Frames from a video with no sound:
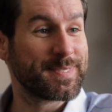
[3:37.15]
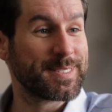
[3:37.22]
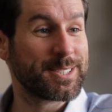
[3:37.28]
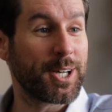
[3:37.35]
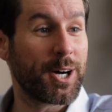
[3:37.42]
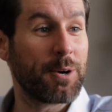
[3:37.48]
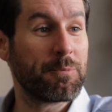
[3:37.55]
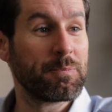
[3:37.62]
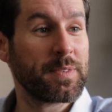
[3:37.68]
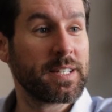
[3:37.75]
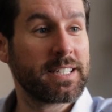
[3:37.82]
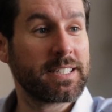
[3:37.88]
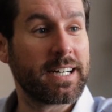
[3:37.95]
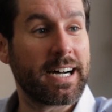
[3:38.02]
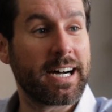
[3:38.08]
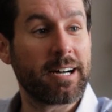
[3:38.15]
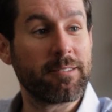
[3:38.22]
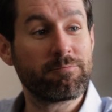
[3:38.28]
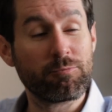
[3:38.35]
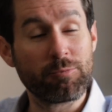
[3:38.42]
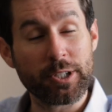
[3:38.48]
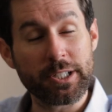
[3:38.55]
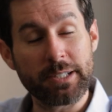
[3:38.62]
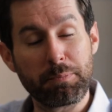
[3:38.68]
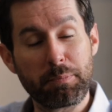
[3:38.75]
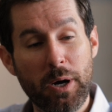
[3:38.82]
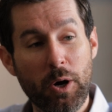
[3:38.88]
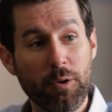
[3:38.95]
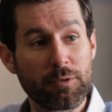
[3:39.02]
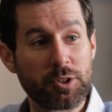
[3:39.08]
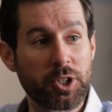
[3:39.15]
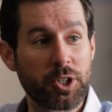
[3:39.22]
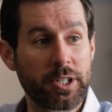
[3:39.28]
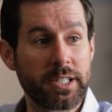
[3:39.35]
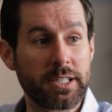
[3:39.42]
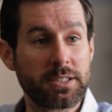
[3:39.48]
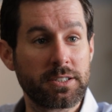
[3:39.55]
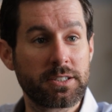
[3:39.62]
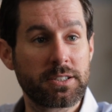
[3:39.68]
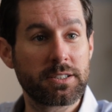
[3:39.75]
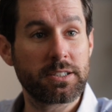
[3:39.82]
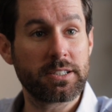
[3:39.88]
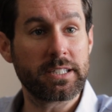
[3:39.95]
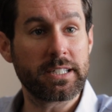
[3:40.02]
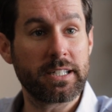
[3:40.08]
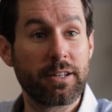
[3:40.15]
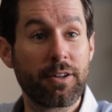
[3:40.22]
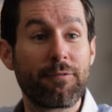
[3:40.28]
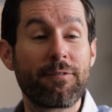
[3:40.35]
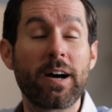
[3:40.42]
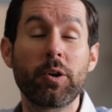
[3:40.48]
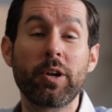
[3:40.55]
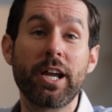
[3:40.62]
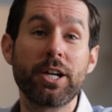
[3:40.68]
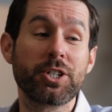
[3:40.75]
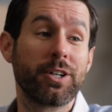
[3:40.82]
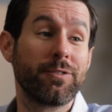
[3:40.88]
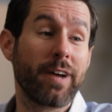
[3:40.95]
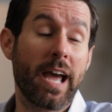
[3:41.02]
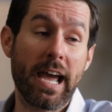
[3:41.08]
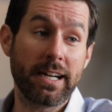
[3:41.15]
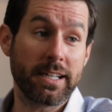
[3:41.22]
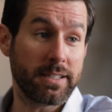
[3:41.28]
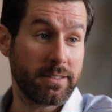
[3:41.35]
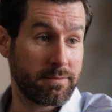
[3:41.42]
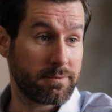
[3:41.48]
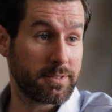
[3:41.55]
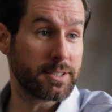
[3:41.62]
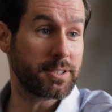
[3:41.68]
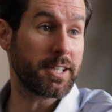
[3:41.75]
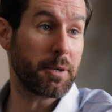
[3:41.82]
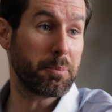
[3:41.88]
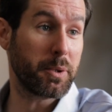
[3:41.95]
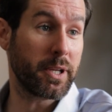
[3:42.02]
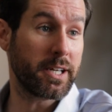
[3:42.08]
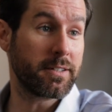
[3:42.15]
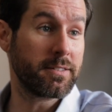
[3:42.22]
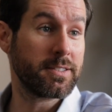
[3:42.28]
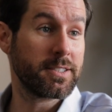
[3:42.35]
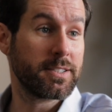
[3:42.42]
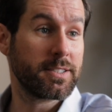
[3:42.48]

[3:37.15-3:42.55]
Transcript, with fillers: So, uh, really, power of attorney is uh, the foundation of any estate plan.